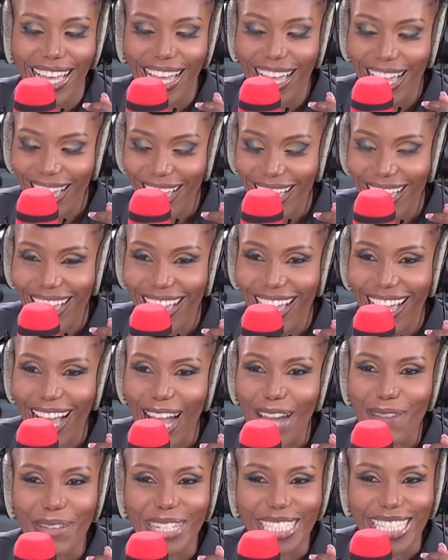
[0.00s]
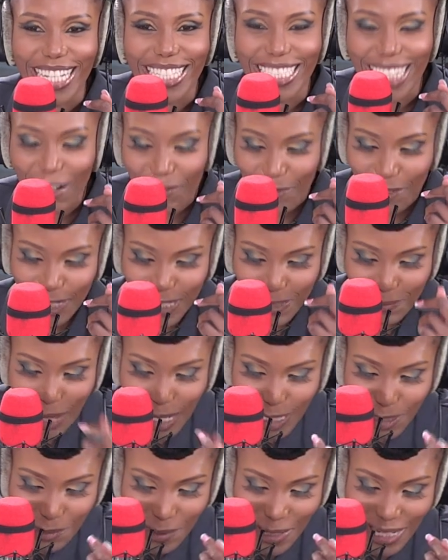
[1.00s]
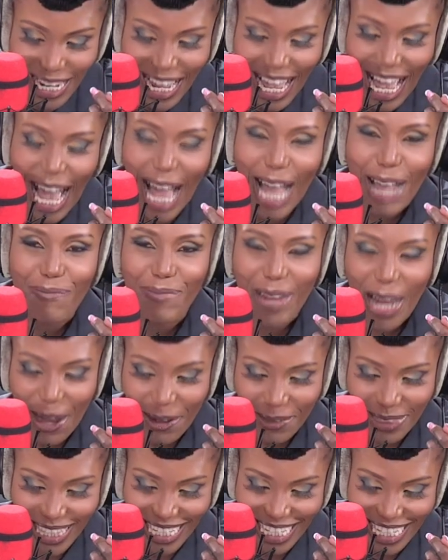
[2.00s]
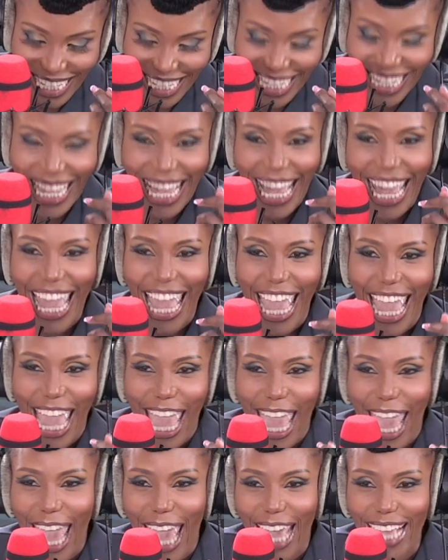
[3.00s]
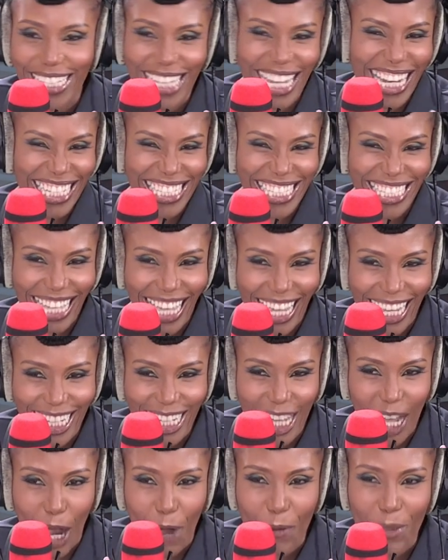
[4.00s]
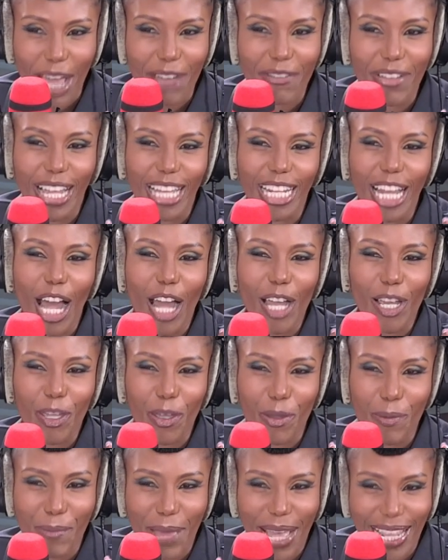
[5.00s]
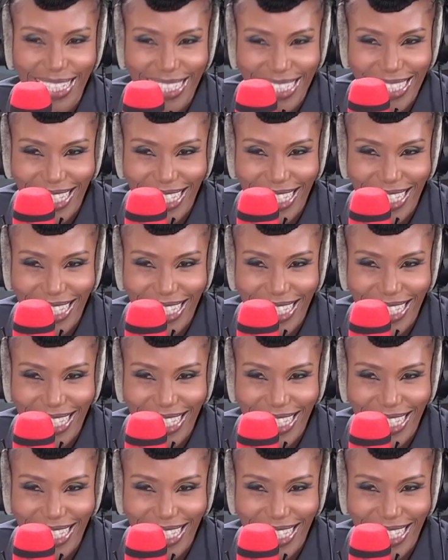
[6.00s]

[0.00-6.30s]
eh? I'ma change Netflix password. I'm now thinking eh, is that a sign? Are we having an argument?